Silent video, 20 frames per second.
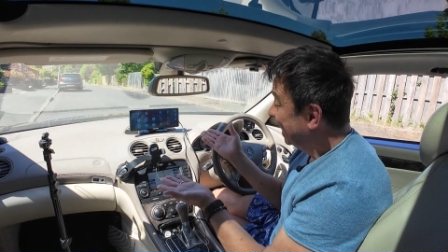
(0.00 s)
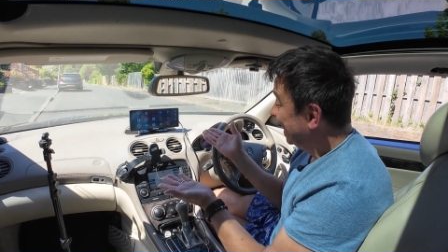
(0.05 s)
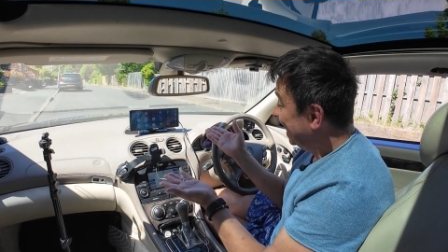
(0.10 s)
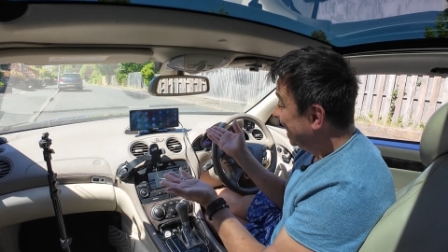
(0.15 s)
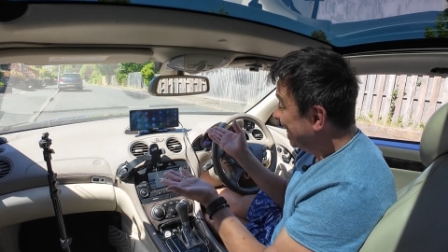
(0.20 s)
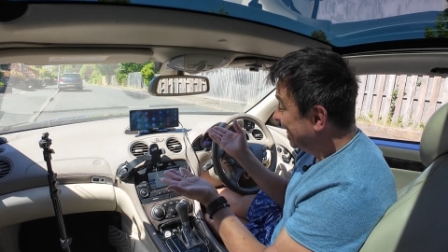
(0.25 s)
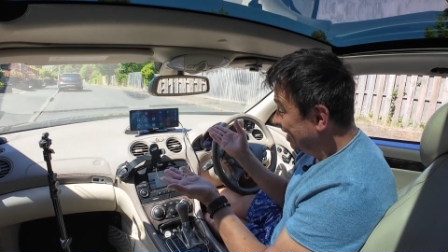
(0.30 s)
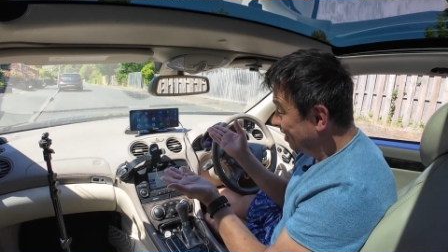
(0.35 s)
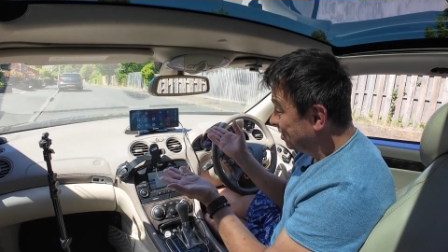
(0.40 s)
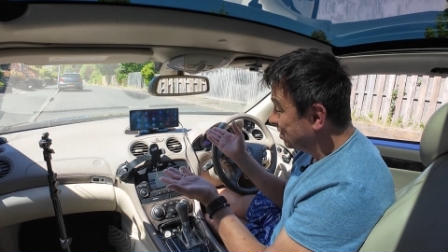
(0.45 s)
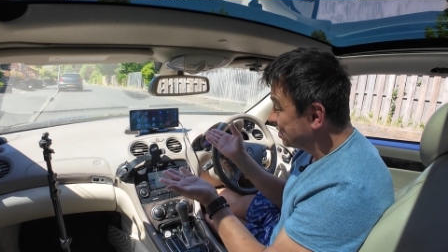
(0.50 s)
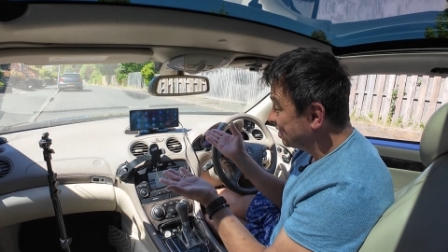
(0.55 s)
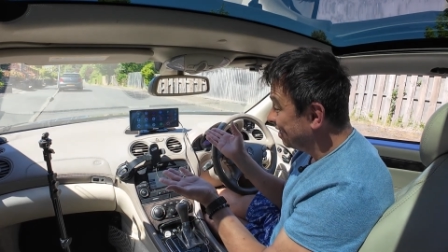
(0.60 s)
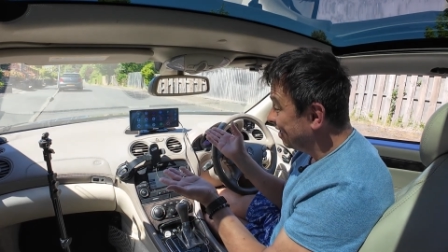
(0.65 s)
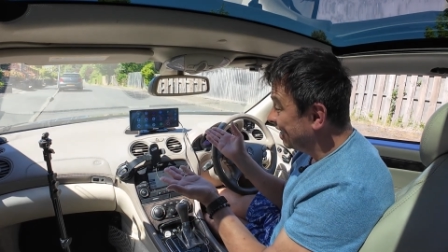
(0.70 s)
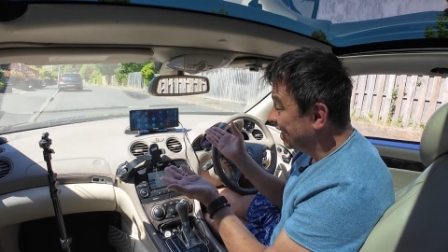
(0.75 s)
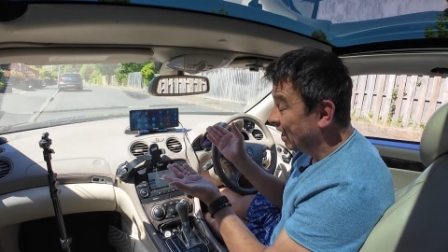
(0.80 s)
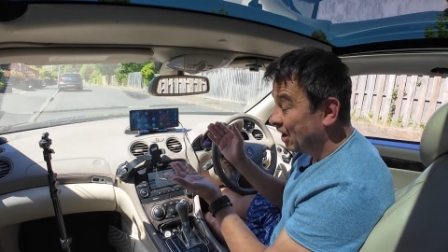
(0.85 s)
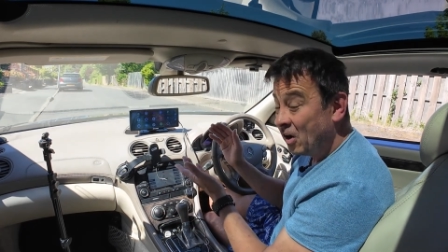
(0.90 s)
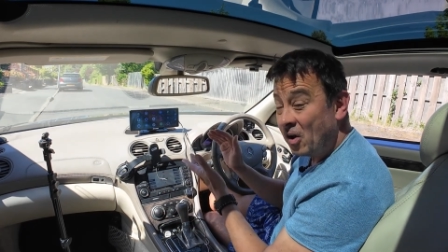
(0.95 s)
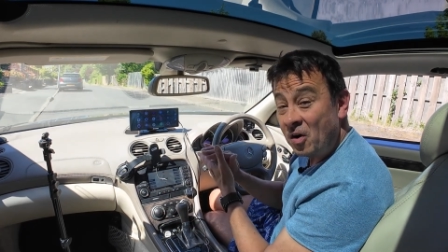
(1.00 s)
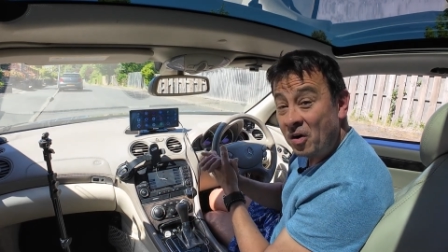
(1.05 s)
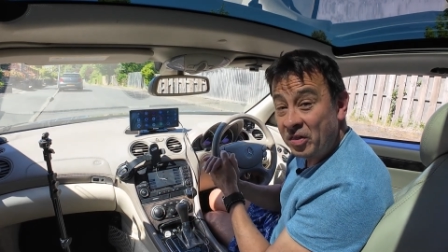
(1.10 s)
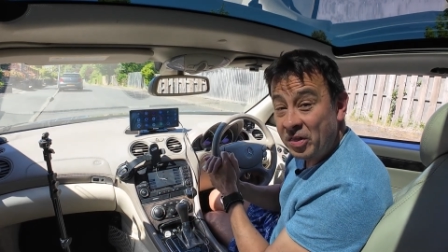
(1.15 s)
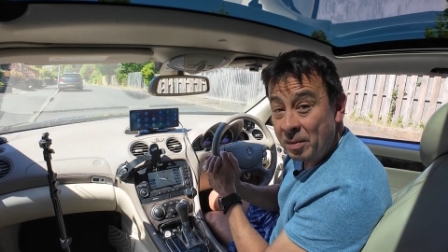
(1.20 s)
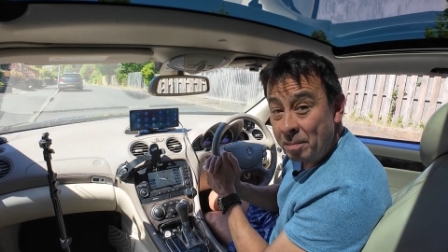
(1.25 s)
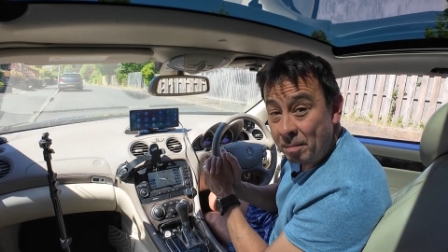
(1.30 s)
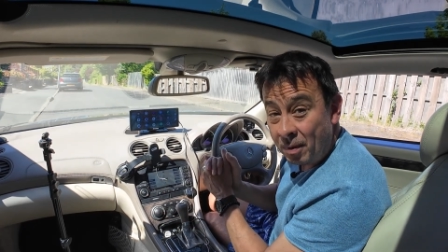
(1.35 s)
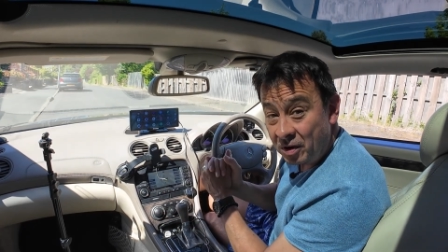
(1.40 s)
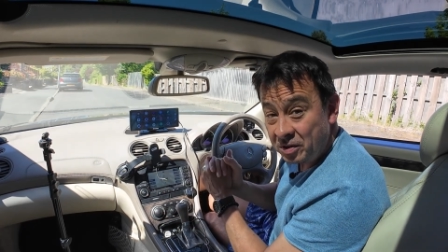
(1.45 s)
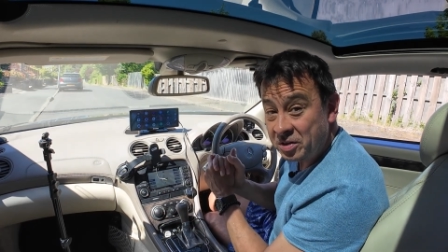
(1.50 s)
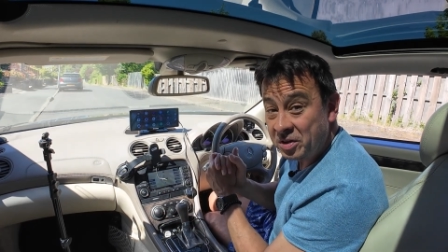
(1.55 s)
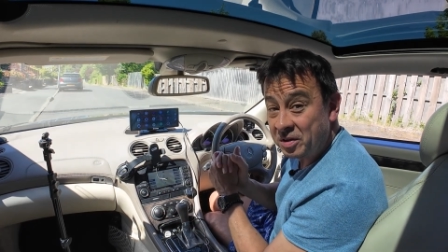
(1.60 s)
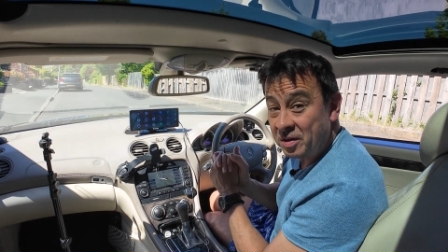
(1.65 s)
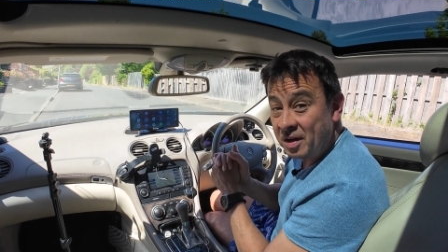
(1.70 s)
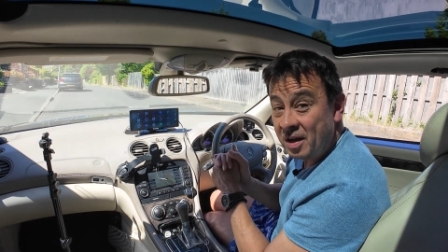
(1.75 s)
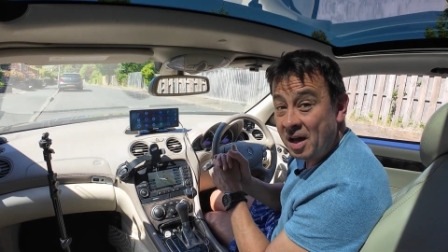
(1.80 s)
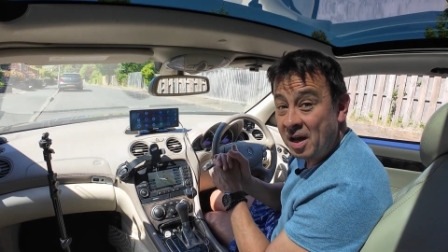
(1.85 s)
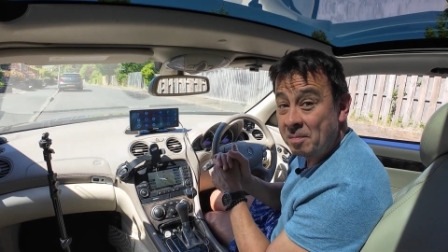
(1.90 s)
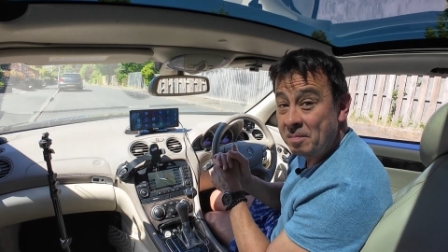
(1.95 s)
it looks like a lot of the
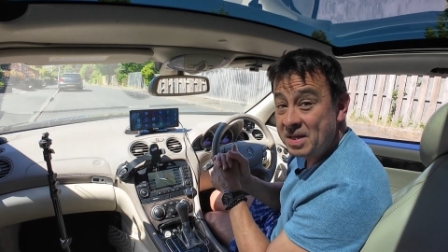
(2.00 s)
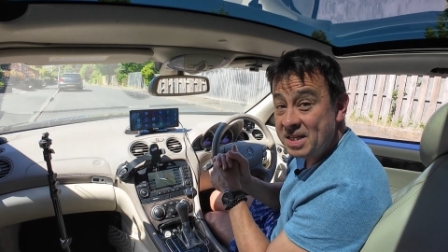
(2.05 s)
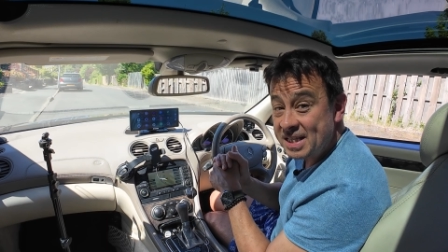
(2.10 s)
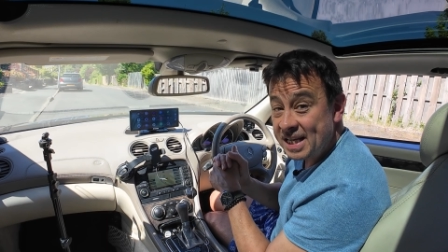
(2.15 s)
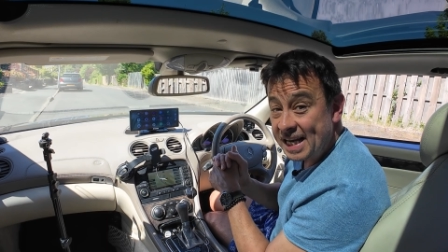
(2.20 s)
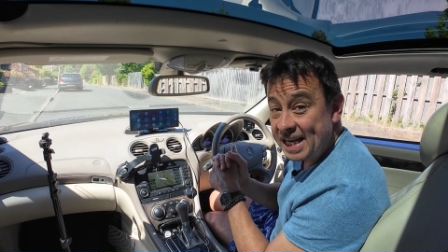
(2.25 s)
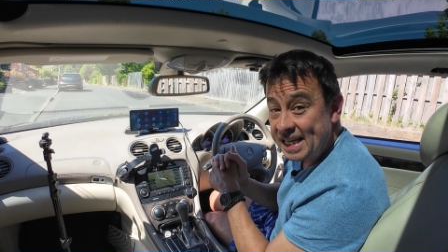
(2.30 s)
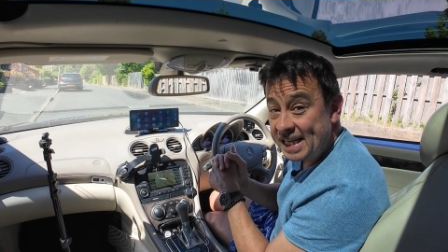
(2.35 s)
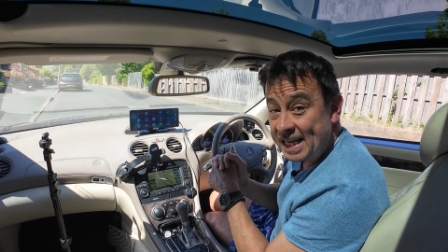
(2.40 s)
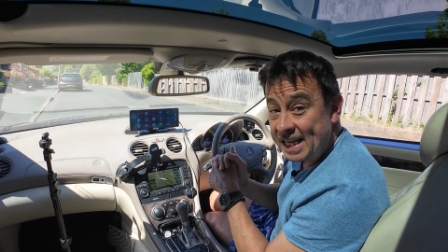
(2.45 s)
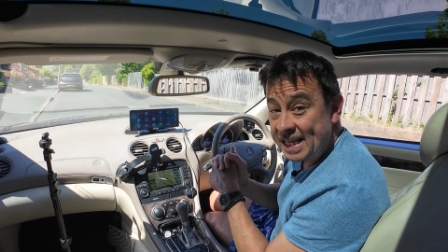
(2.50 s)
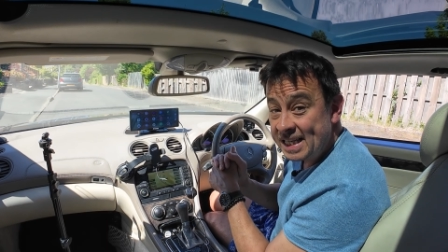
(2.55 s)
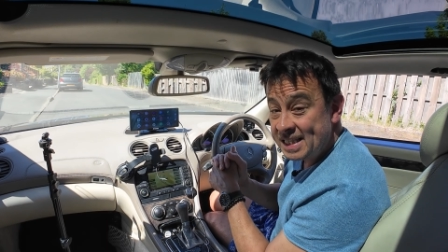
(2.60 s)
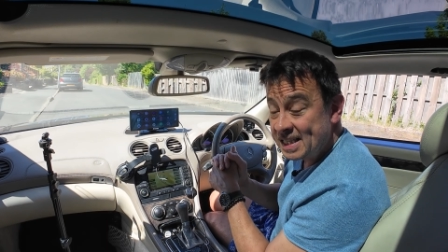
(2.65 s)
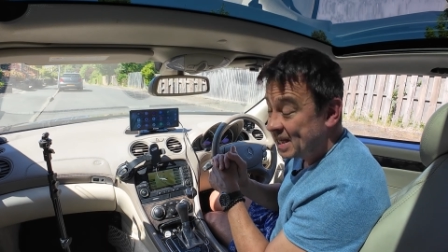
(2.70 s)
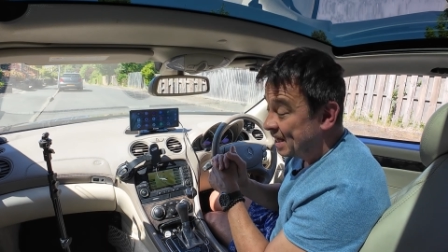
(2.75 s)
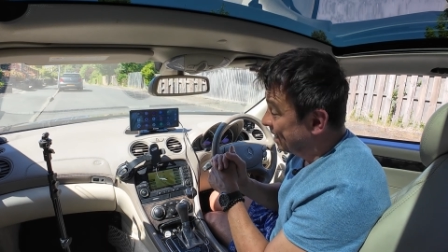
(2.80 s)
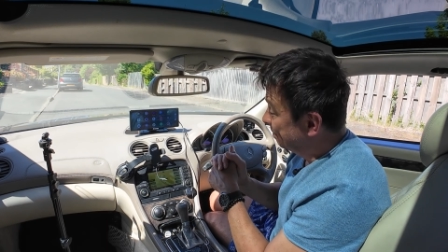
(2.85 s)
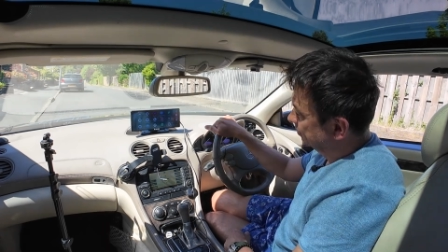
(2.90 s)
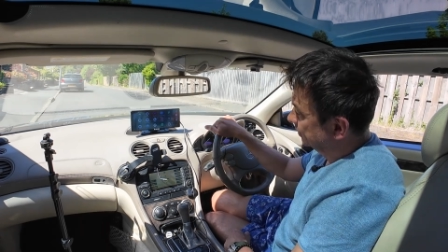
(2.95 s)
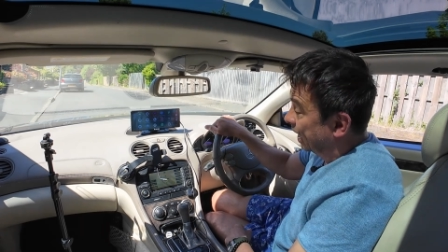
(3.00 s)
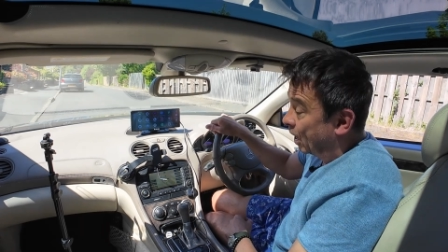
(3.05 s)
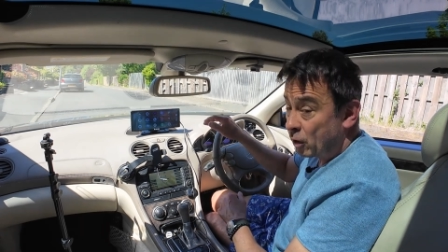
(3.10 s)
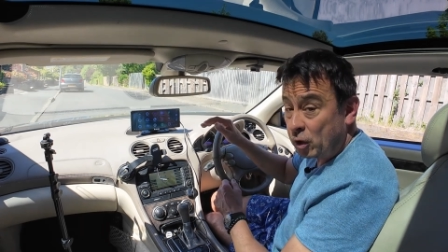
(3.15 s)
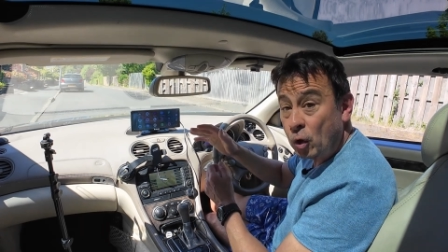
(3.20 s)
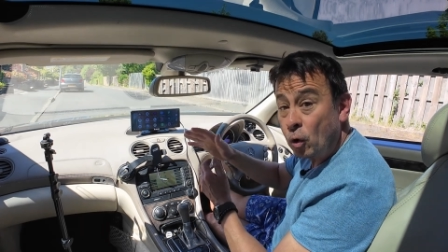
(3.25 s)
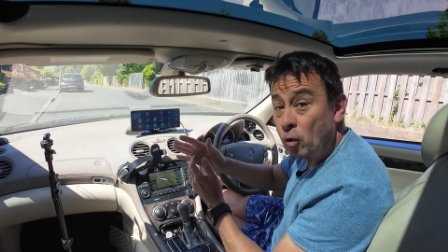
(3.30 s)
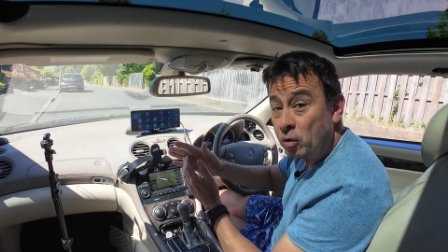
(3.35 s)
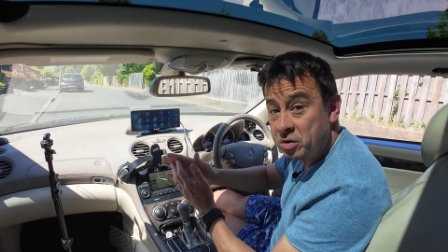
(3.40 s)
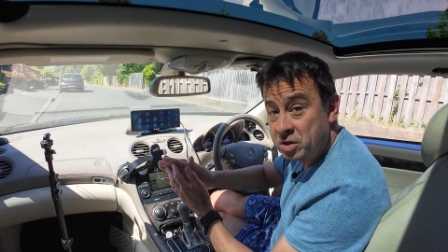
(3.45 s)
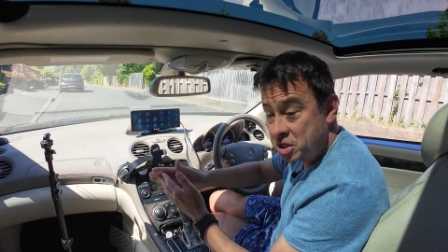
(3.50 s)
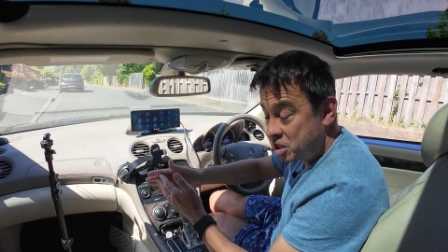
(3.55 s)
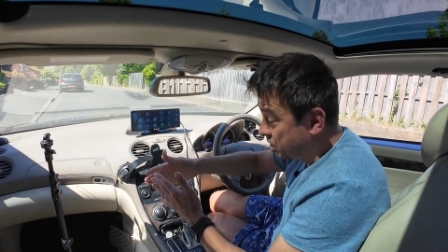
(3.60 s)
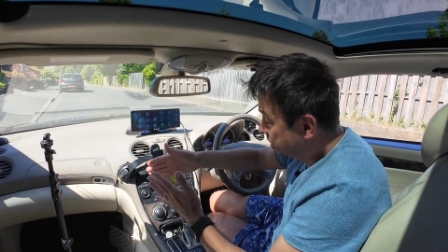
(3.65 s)
modern Mercedes. Now, of course,